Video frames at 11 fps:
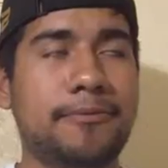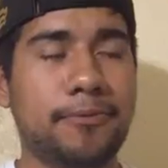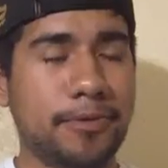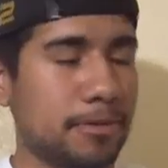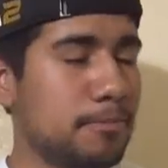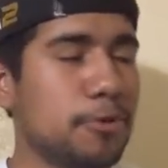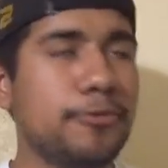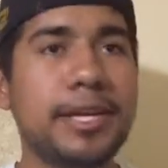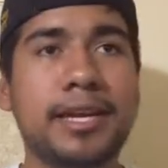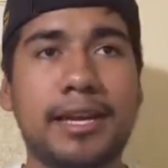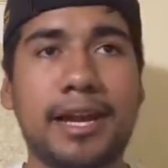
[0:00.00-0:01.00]
For the
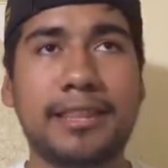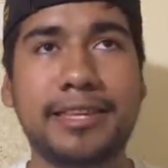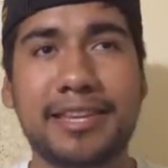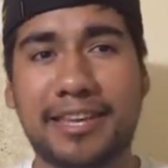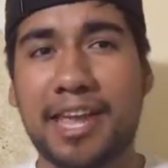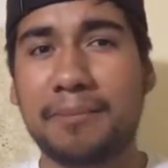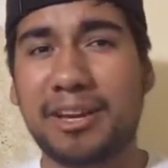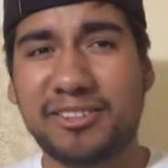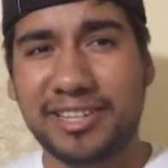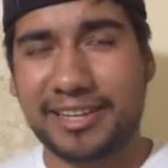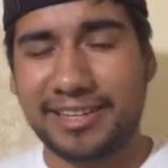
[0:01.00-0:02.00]
movie, I think it came
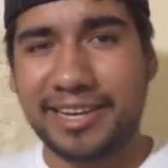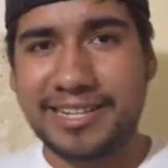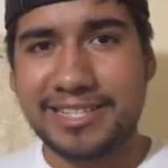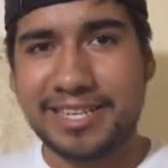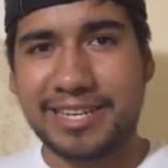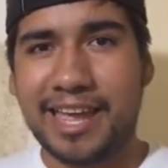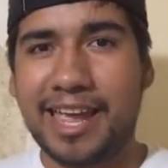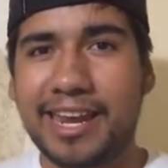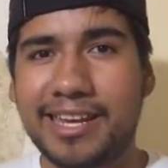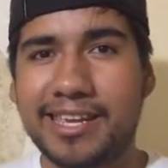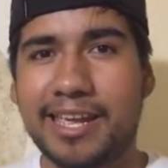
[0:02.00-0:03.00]
out in like
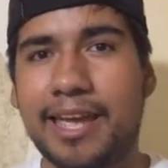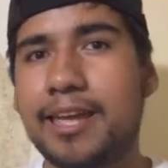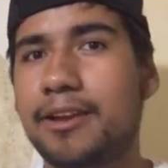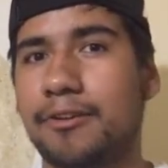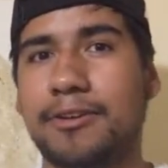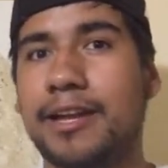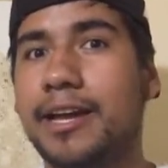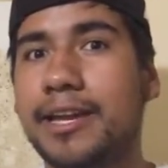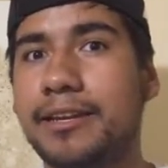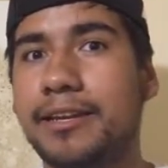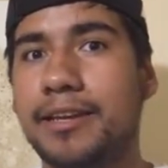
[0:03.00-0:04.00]
1988 or
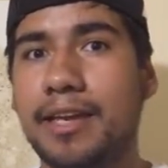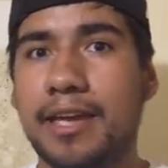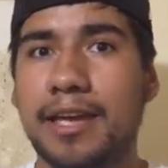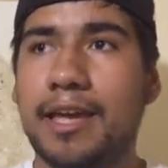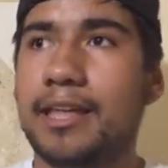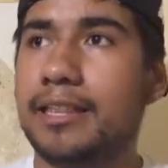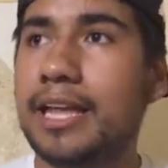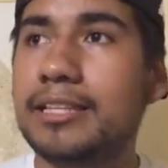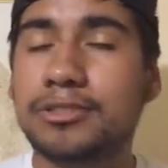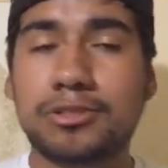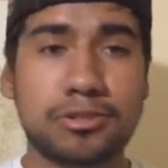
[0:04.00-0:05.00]
9.
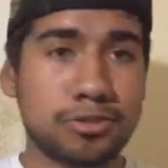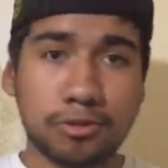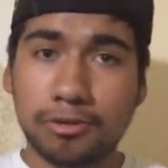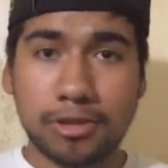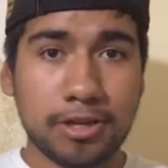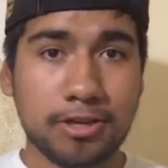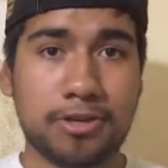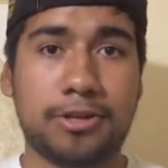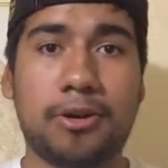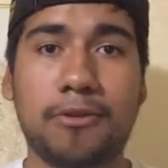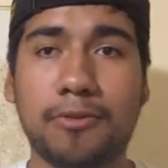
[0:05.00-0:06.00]
That's so long
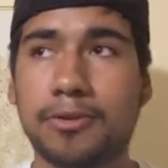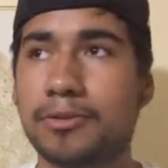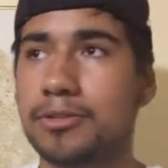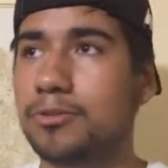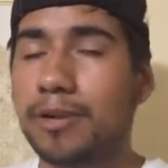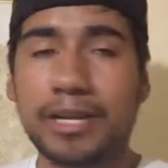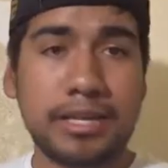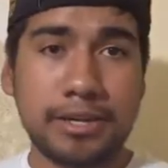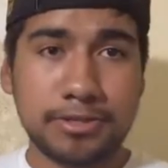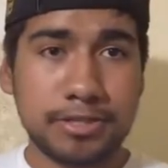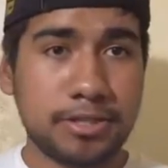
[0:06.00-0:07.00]
ago, over 20
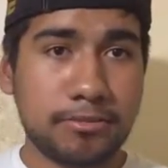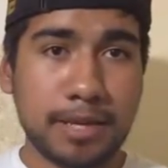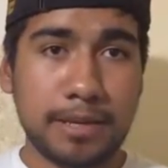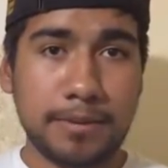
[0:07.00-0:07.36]
years ago